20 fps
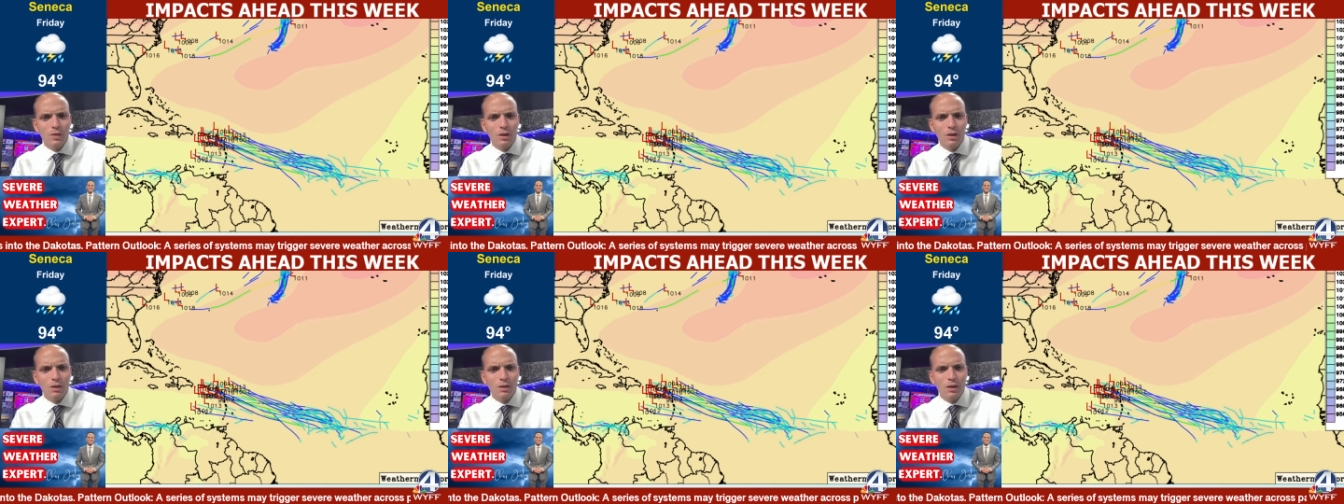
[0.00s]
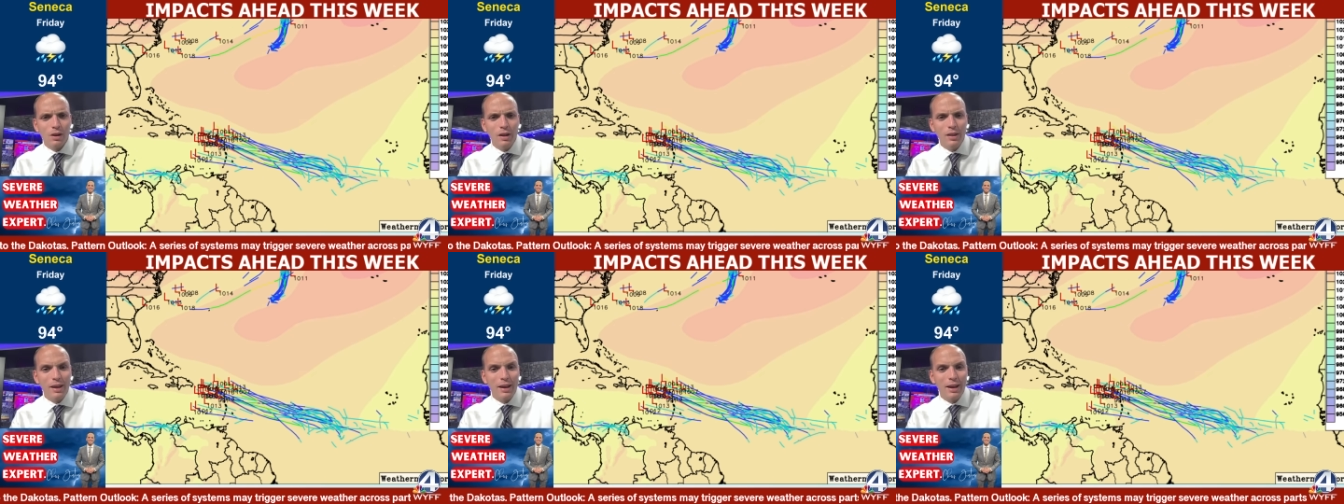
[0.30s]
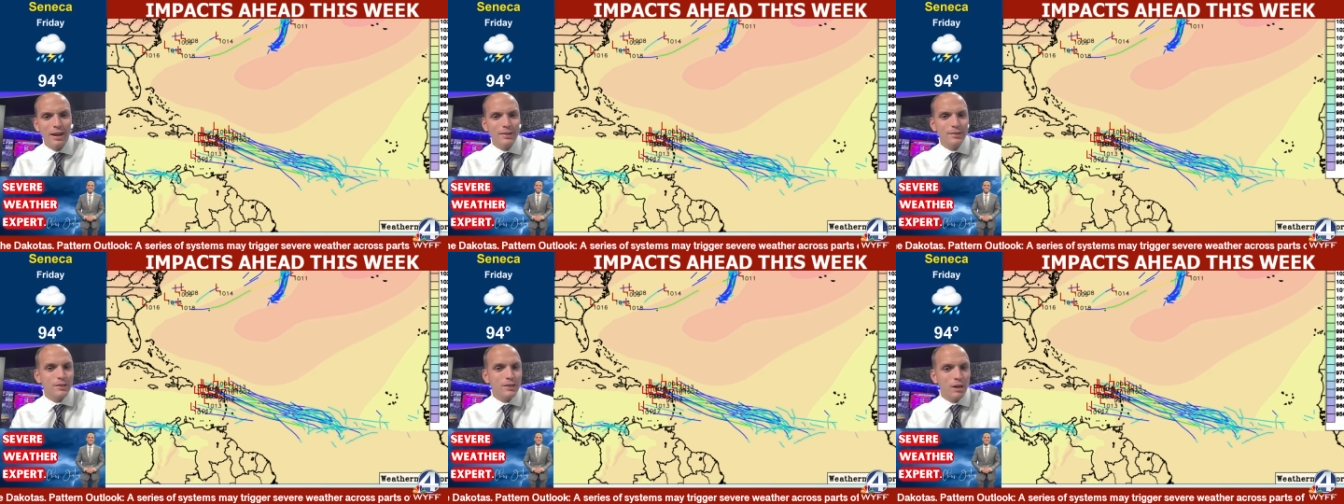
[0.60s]
All right, they
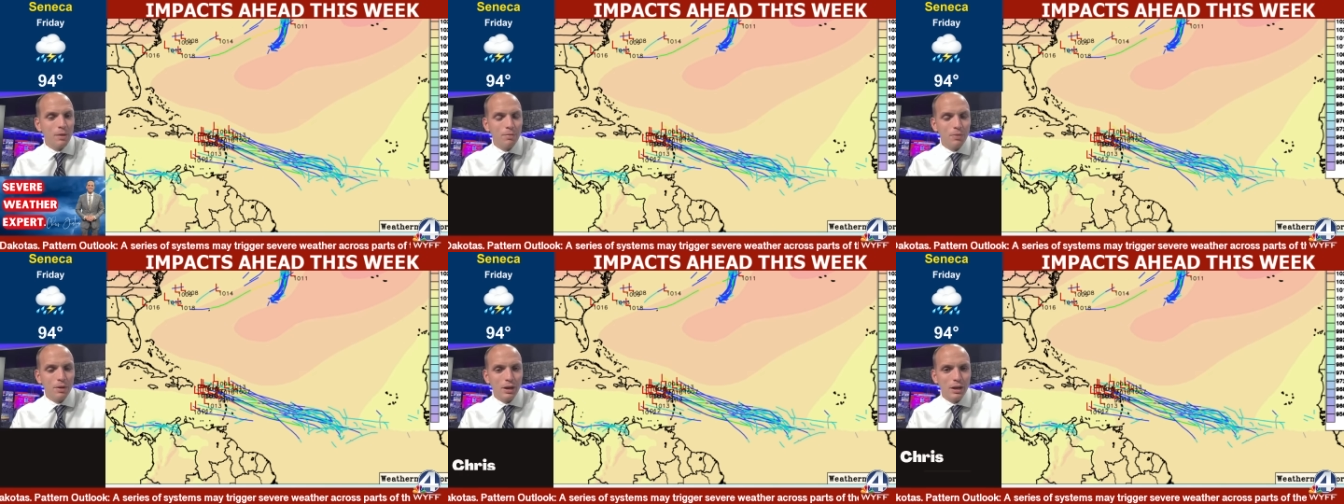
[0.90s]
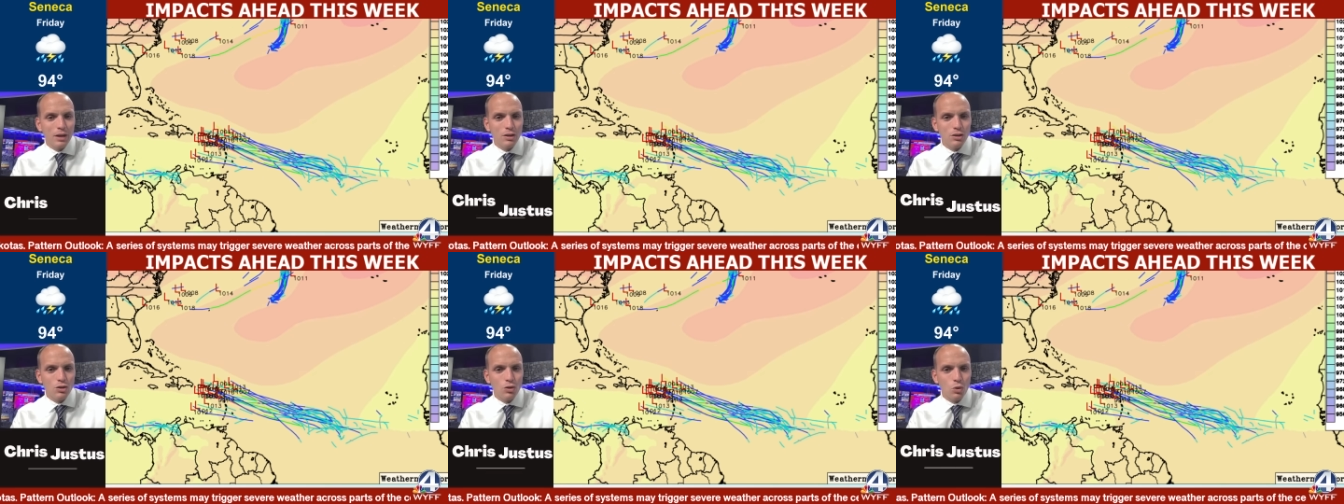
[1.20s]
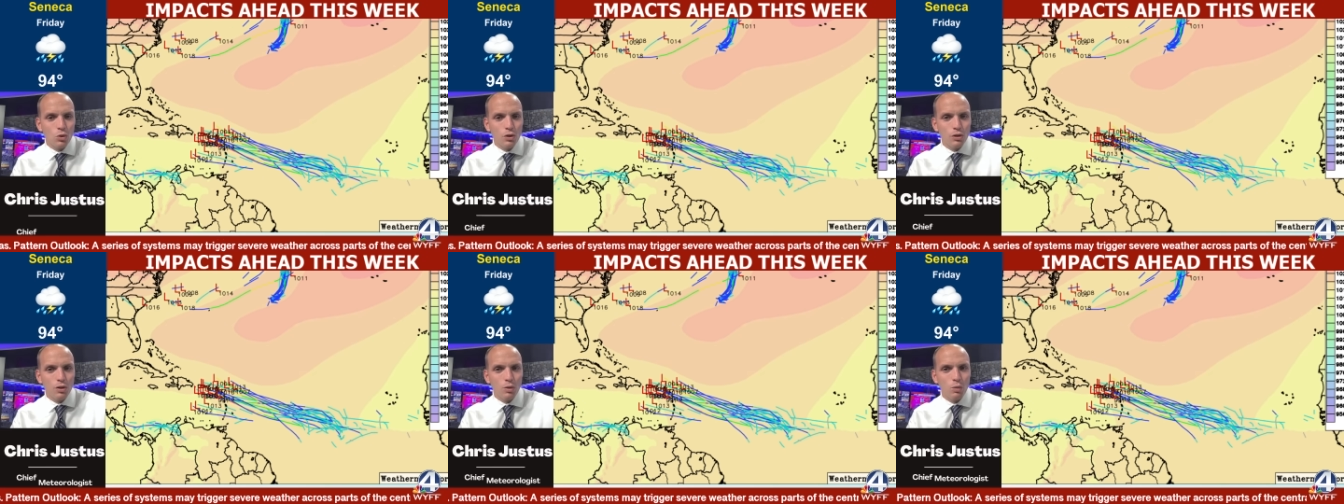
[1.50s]
got something getting
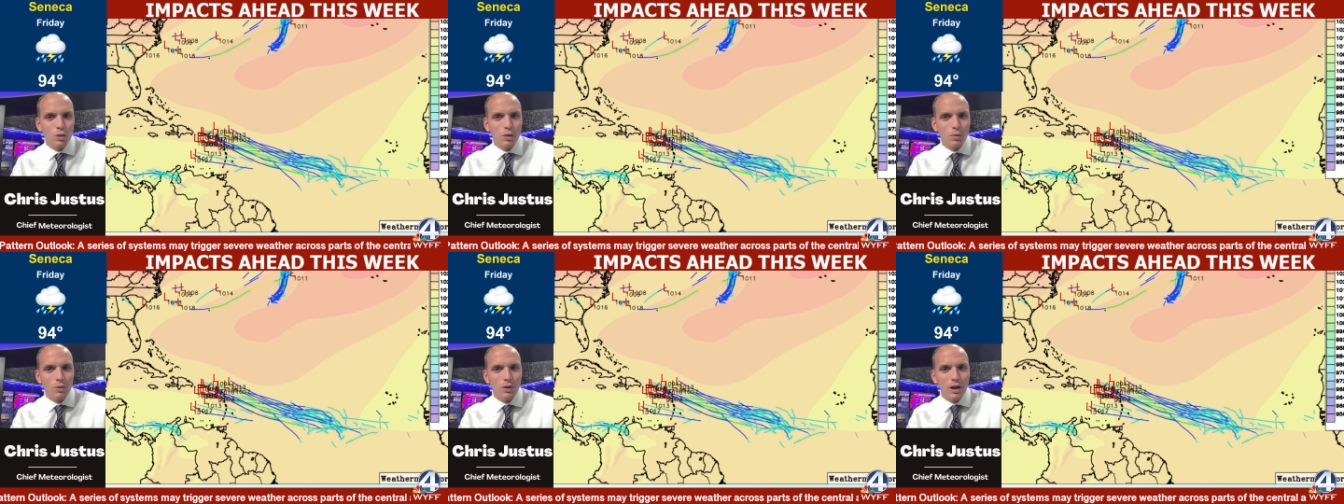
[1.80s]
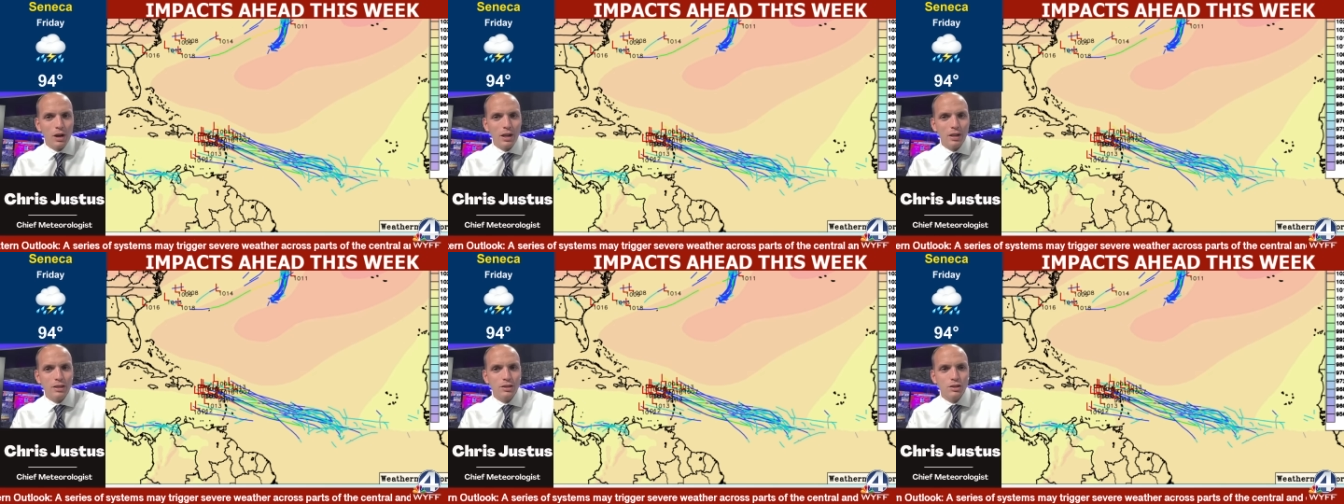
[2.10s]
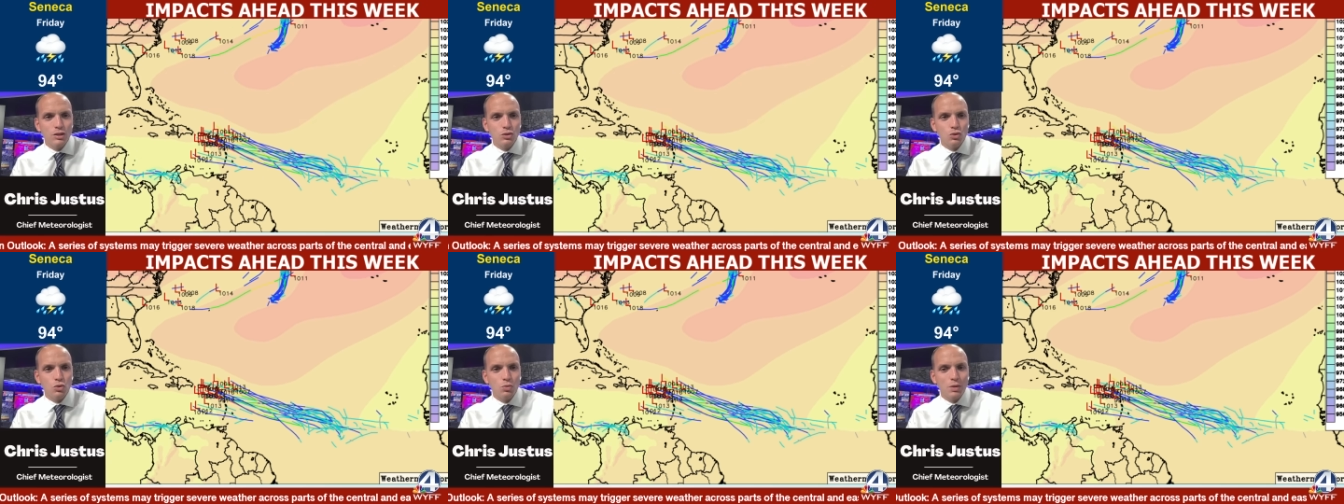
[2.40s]
toward the Windward Islands.
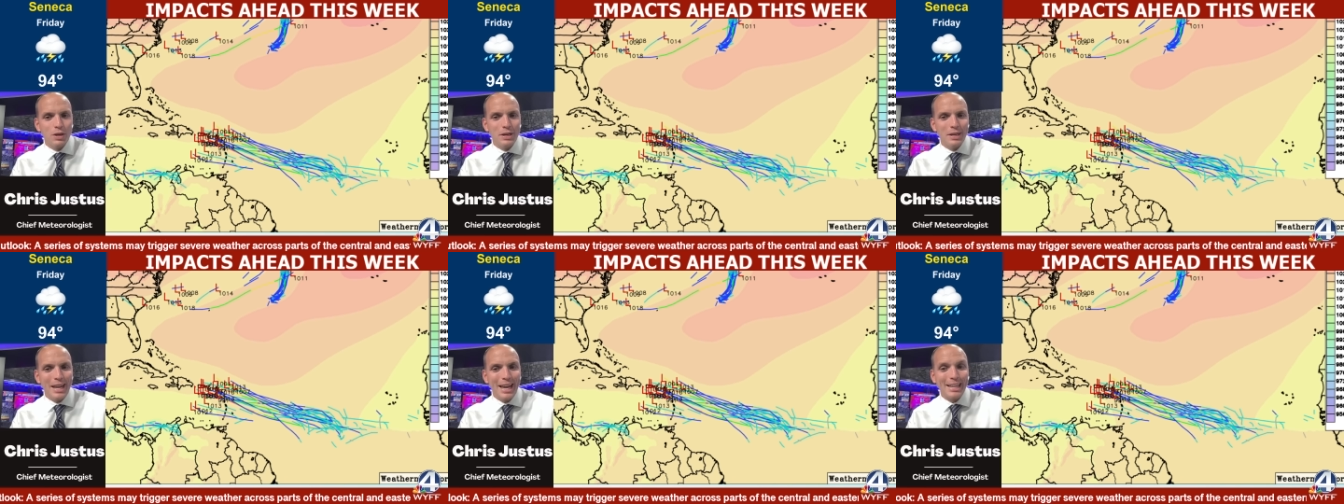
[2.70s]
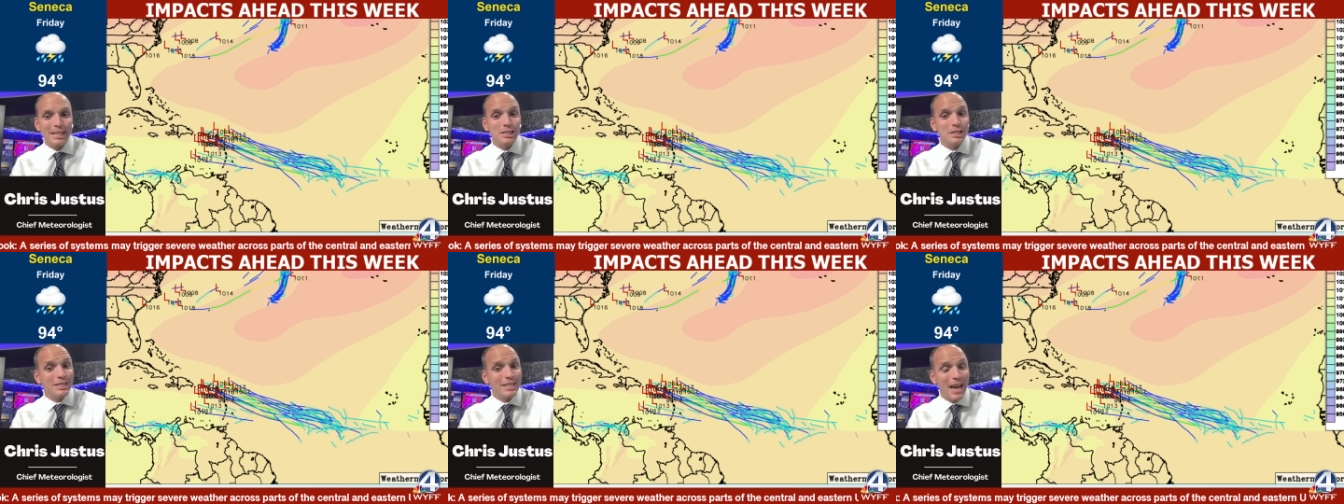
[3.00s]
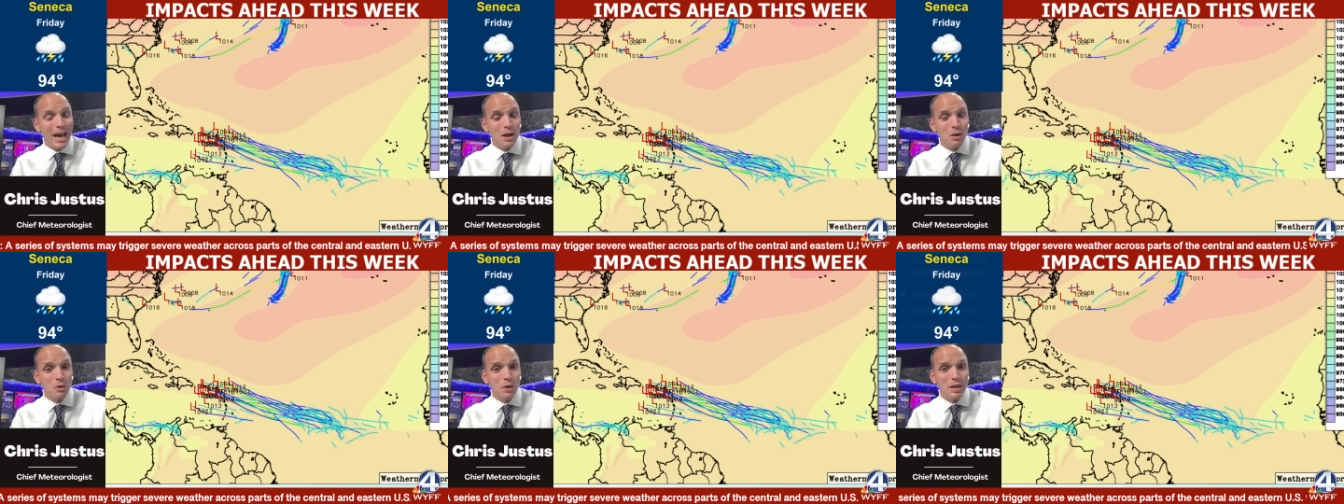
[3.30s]
This would be next
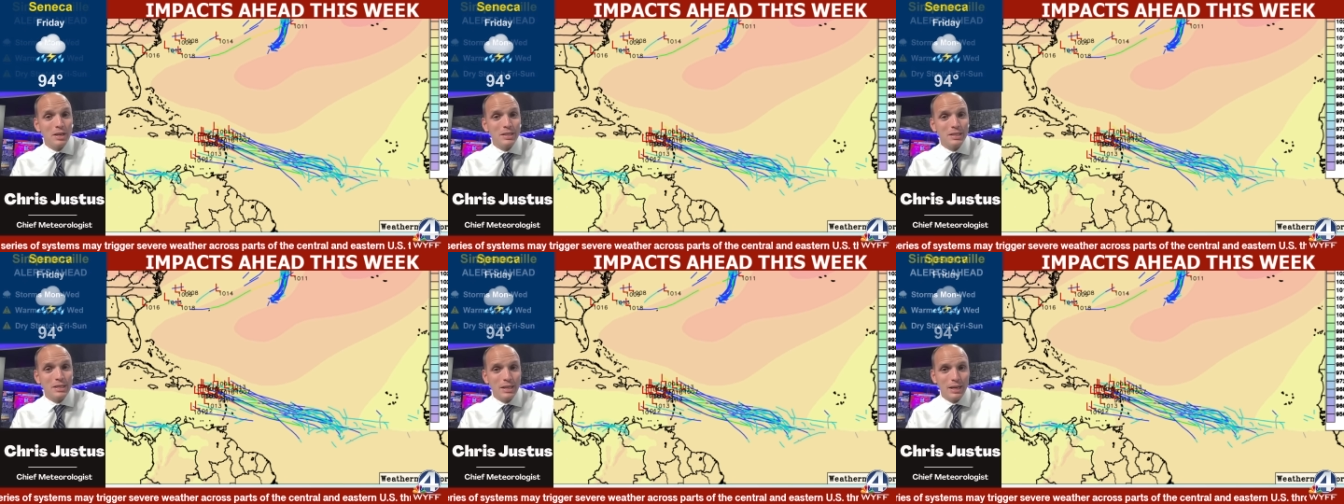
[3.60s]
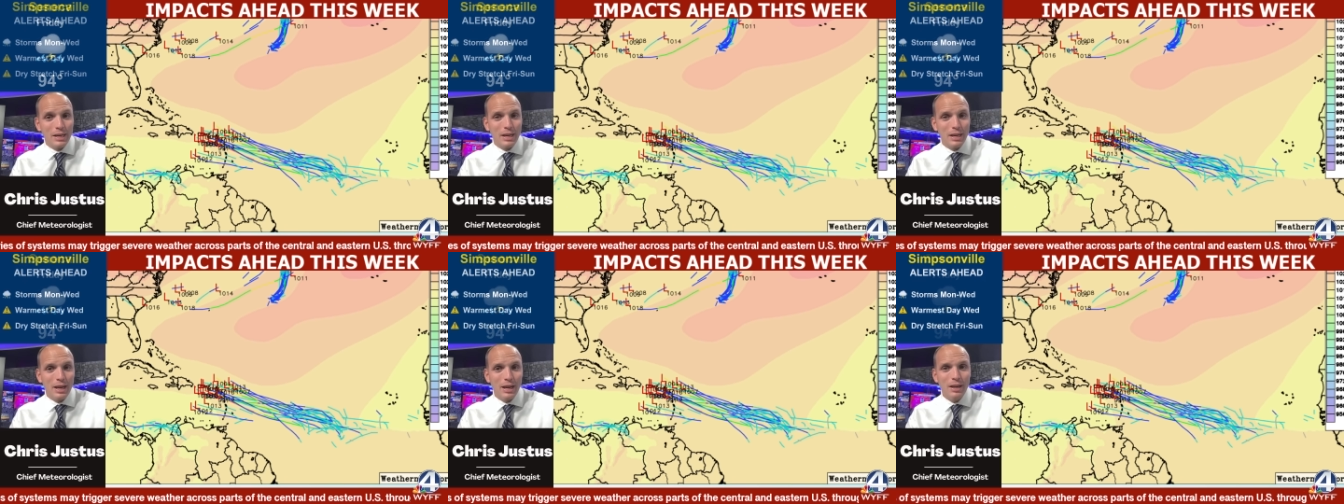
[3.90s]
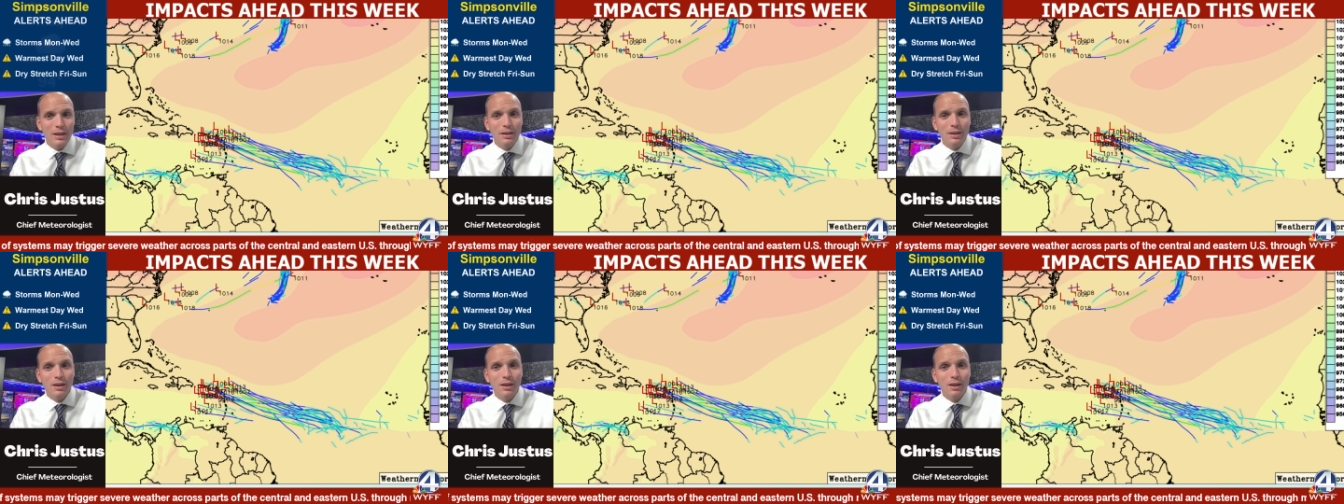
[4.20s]
Saturday,
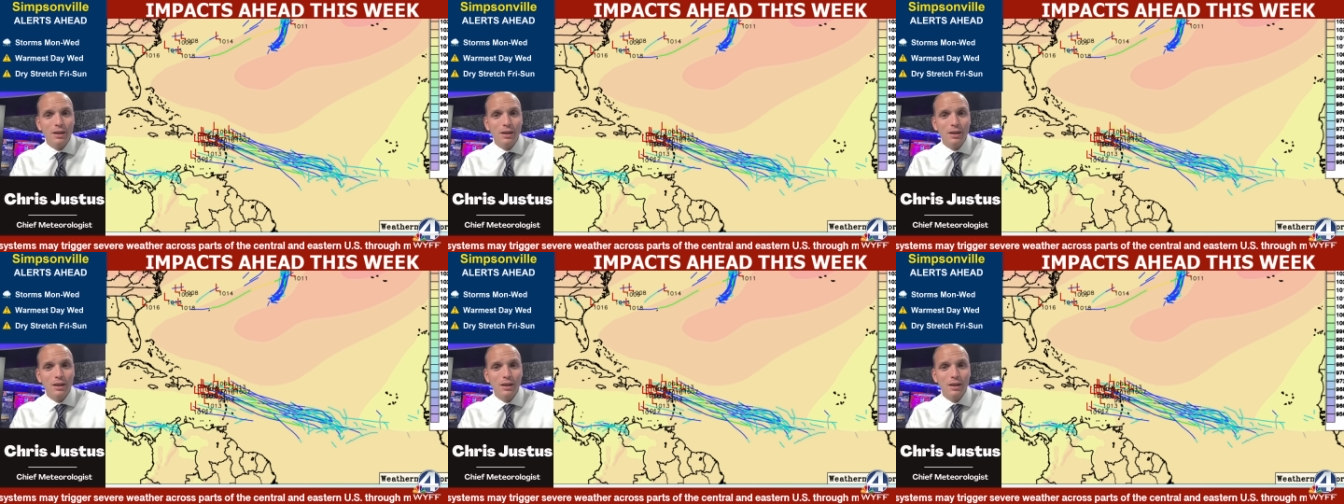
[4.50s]
Sunday.